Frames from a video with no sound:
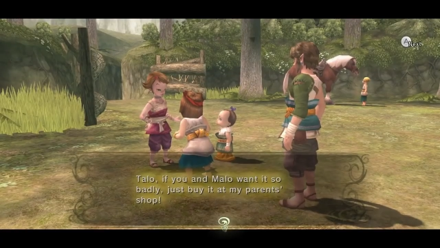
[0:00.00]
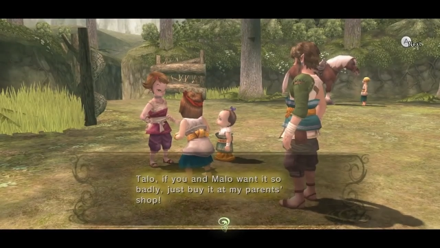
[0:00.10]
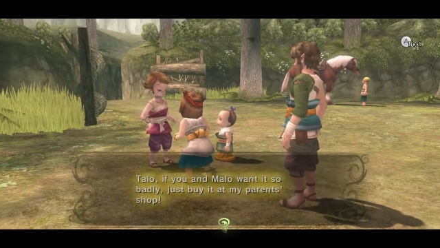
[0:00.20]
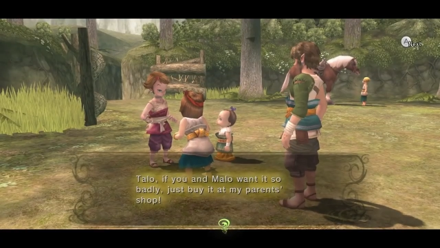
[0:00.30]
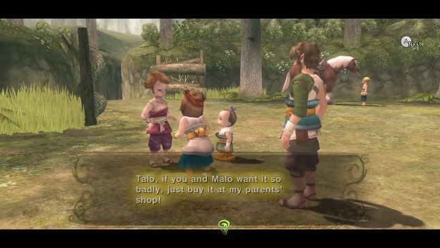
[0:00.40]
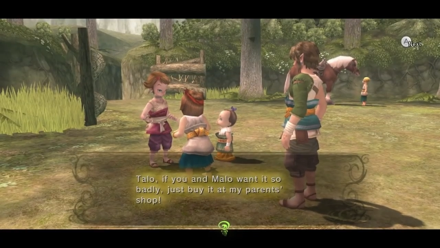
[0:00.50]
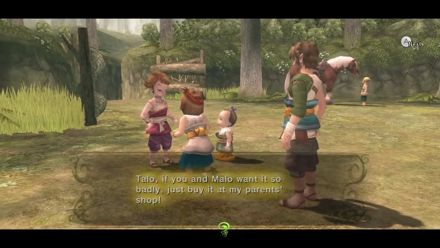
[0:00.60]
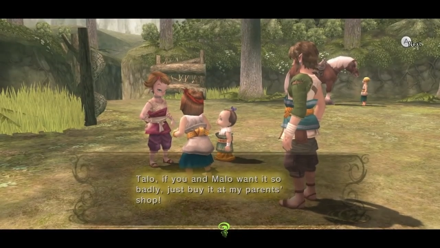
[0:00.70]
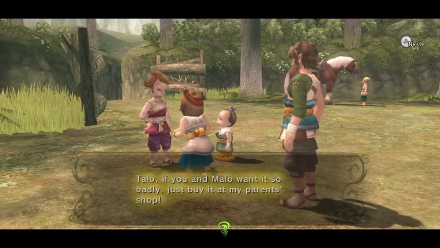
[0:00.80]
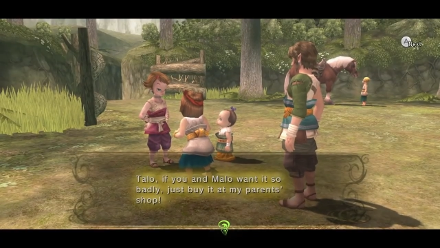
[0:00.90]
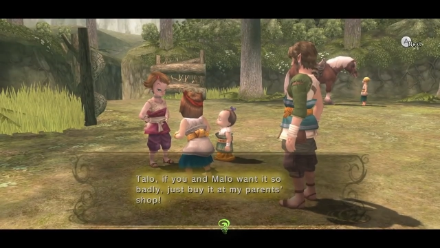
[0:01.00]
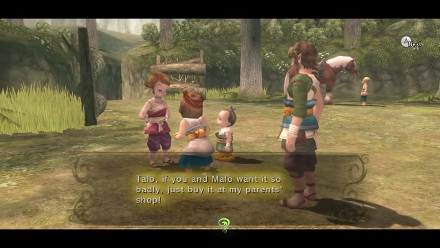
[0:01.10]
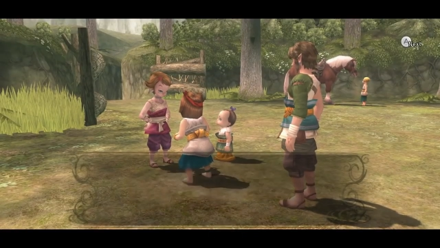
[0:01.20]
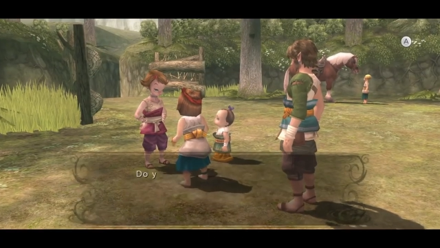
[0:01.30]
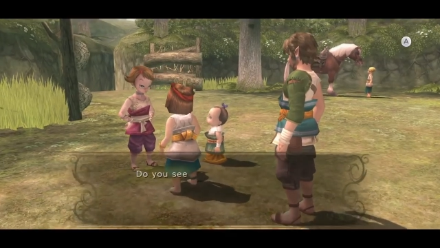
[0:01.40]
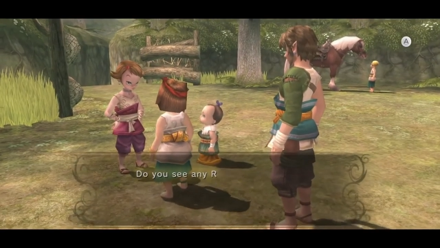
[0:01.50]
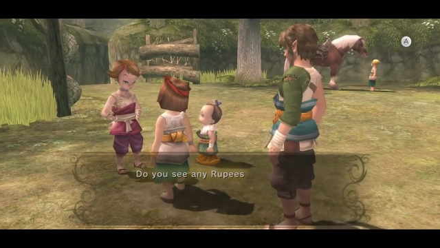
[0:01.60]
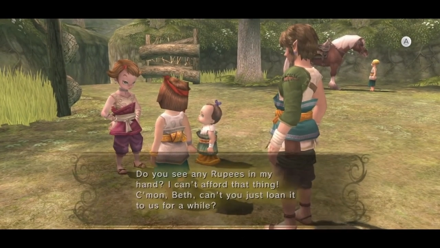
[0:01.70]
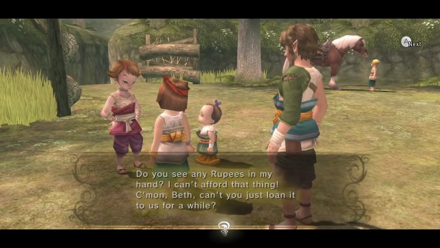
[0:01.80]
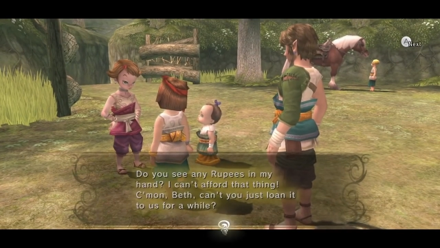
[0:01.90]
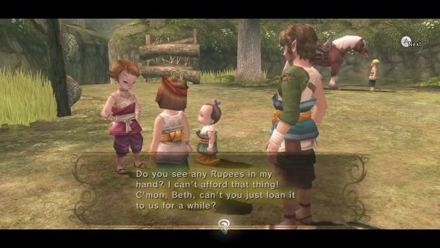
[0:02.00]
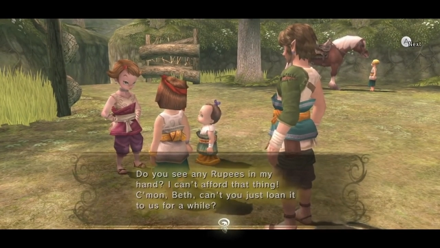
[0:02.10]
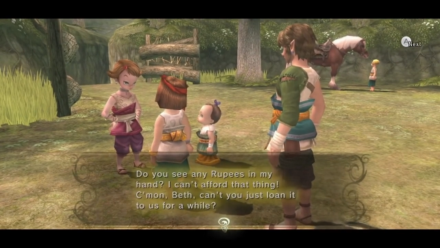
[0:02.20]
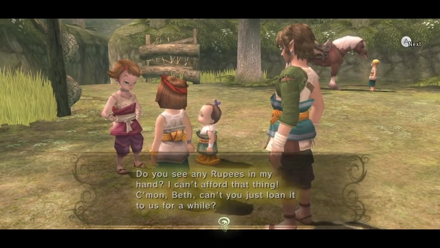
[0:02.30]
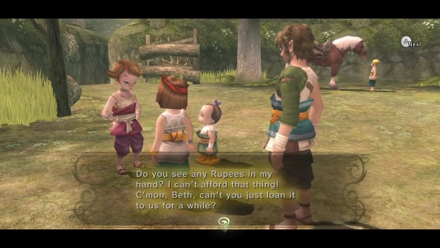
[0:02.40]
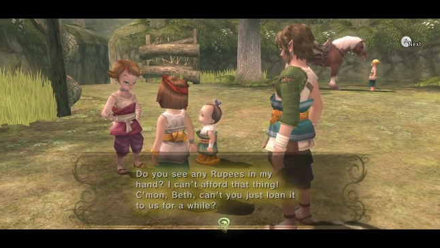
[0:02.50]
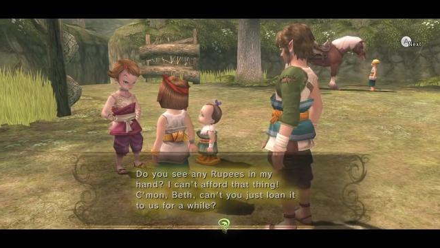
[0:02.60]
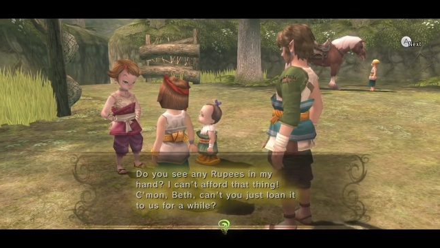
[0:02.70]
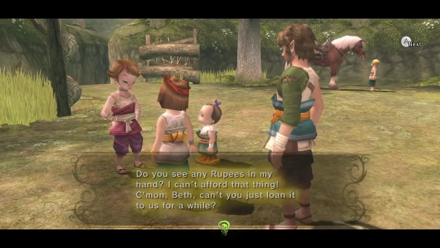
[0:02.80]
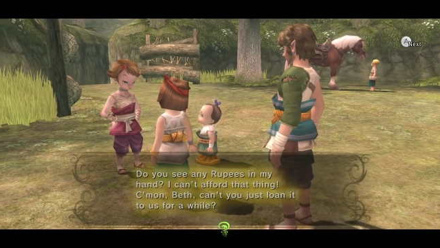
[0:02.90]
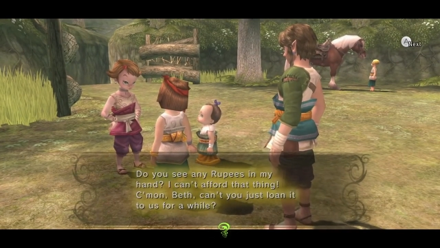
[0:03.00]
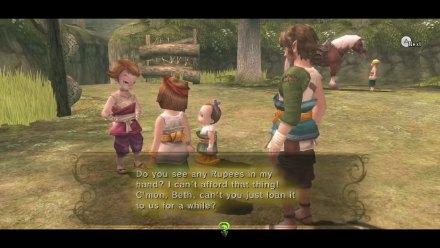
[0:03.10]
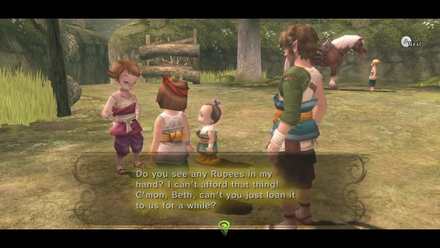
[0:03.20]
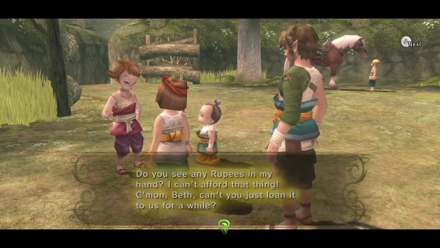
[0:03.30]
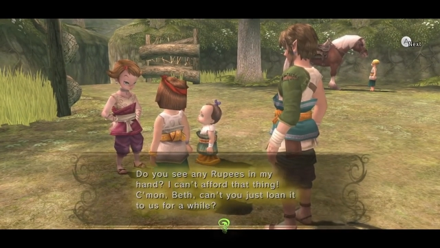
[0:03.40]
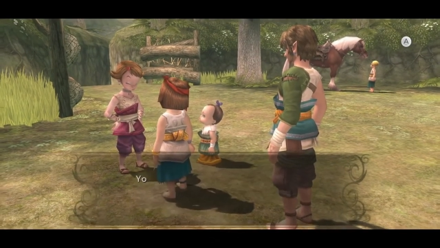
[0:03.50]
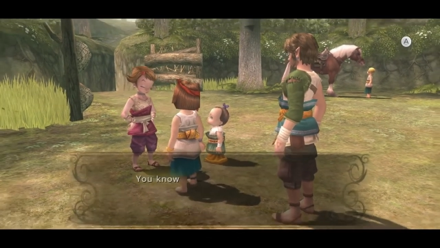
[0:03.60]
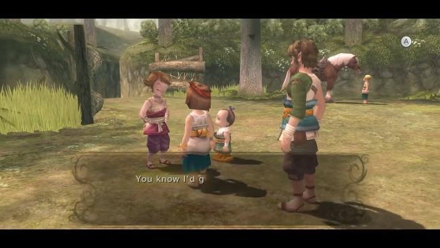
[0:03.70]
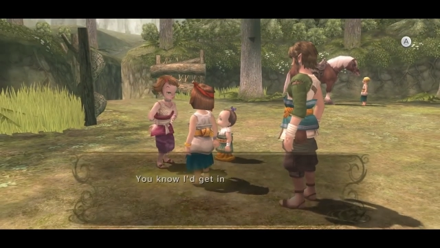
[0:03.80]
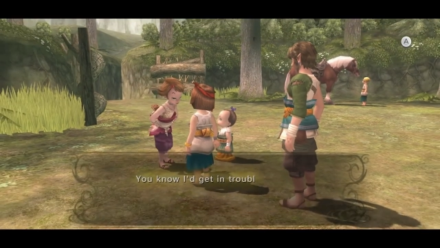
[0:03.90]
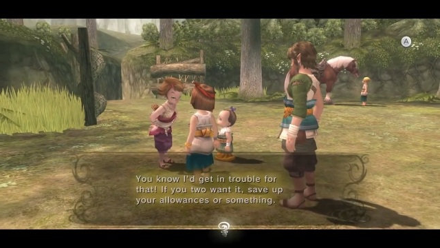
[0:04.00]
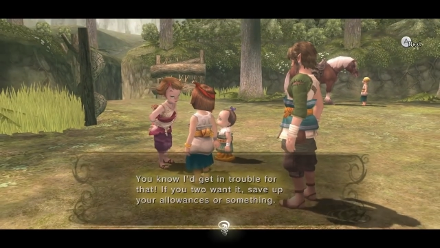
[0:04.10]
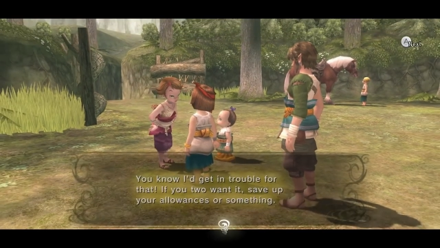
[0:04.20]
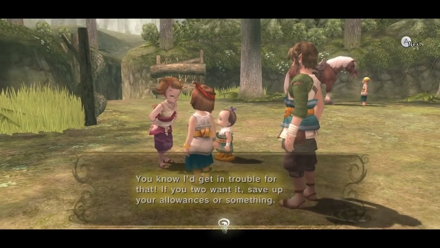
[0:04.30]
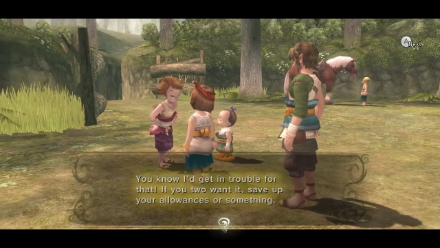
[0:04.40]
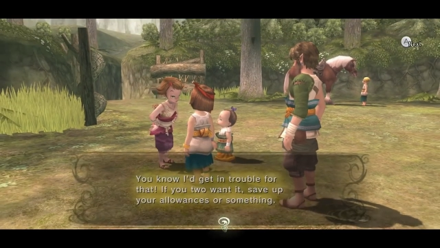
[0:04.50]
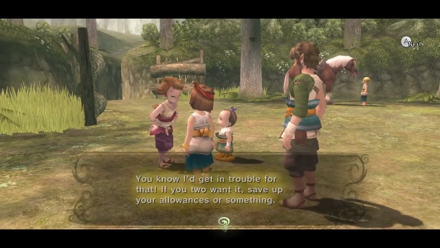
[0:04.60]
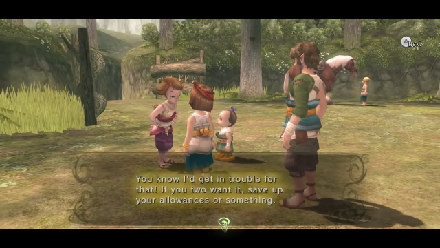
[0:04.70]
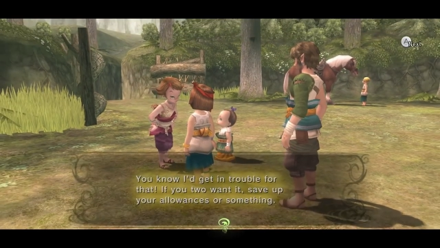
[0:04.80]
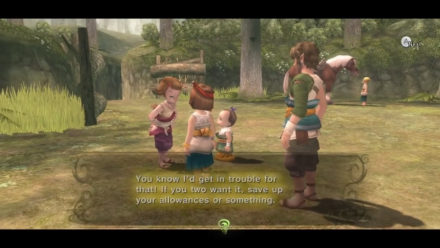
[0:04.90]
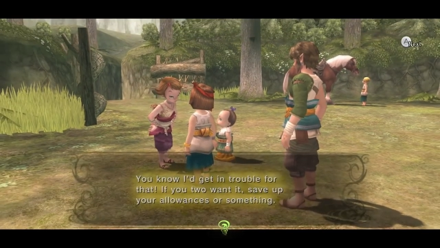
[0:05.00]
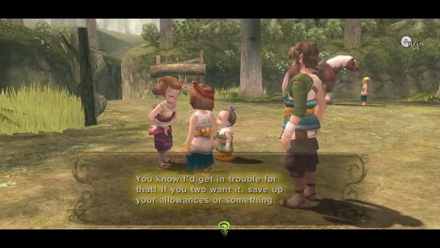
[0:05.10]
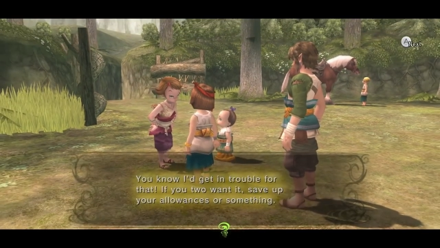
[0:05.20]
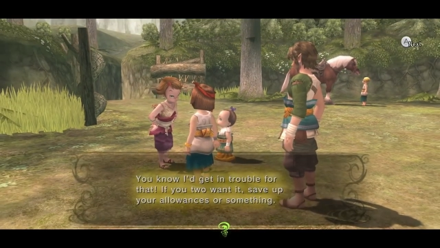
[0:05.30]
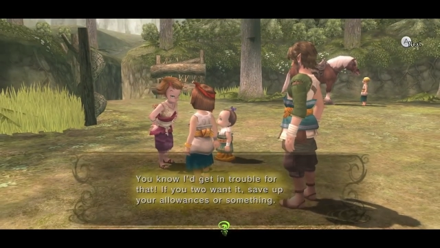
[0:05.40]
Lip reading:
No face is visible, so there are no lips to read.